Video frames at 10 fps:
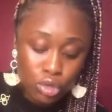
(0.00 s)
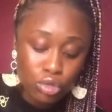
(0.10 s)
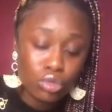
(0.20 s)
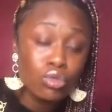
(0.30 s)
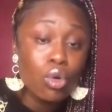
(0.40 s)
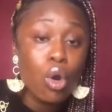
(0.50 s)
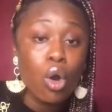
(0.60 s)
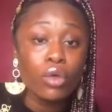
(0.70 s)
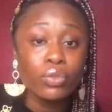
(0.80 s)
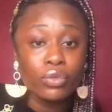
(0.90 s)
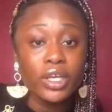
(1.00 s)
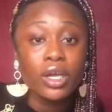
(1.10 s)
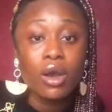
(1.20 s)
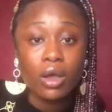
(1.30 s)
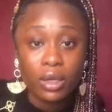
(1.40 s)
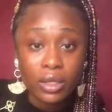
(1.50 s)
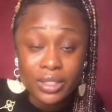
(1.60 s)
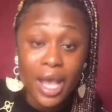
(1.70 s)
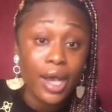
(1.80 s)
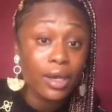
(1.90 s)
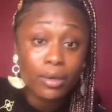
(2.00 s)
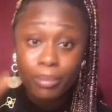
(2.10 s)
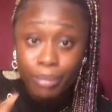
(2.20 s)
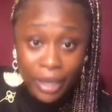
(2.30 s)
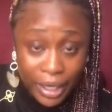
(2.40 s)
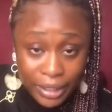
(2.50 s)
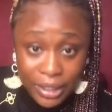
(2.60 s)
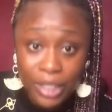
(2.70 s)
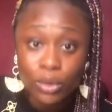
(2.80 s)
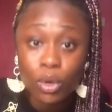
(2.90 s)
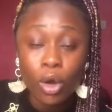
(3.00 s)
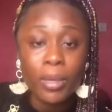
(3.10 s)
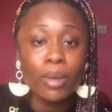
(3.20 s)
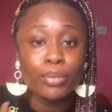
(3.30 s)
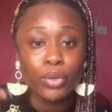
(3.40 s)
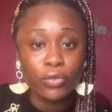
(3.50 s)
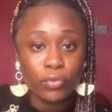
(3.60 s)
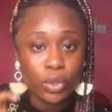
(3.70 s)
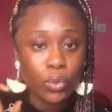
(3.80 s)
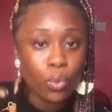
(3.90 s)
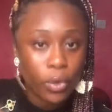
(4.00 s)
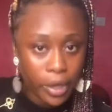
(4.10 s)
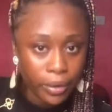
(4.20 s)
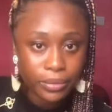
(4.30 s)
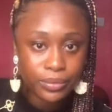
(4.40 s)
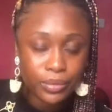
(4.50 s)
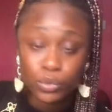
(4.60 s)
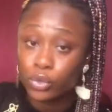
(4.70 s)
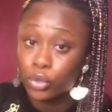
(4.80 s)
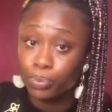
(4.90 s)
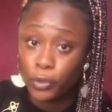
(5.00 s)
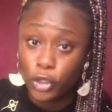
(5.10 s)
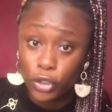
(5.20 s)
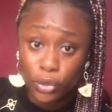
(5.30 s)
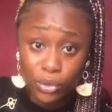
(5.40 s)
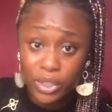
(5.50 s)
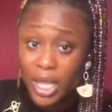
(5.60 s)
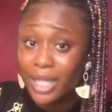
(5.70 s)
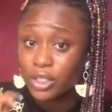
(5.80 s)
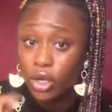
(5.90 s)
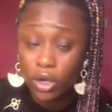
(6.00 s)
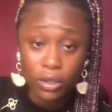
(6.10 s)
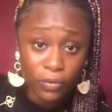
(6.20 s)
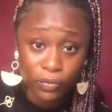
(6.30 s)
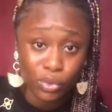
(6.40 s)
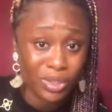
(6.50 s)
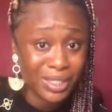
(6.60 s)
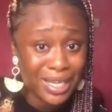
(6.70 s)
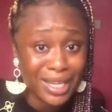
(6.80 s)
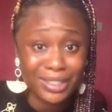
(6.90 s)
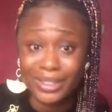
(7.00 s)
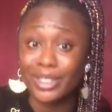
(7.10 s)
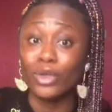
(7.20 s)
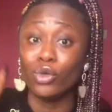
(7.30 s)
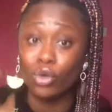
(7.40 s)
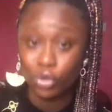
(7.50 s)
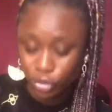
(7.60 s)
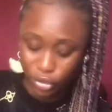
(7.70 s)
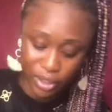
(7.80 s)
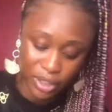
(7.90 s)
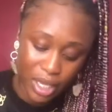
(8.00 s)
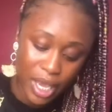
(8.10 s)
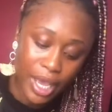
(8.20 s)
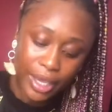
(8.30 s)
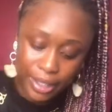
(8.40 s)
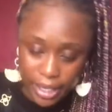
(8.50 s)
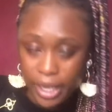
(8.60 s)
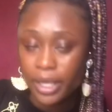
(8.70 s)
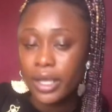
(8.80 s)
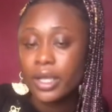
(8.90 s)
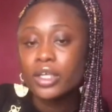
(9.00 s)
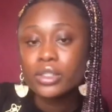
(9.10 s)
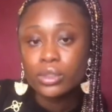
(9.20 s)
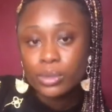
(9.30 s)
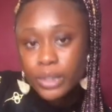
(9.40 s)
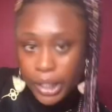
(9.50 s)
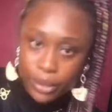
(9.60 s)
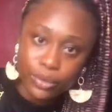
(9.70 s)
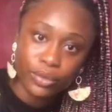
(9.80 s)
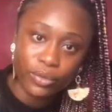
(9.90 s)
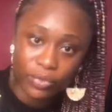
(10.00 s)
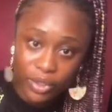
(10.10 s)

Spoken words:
2 or 3 colors are combined, and you come out beautifully well, cute and colorful, stylish and gorgeous. Yeah, so take note of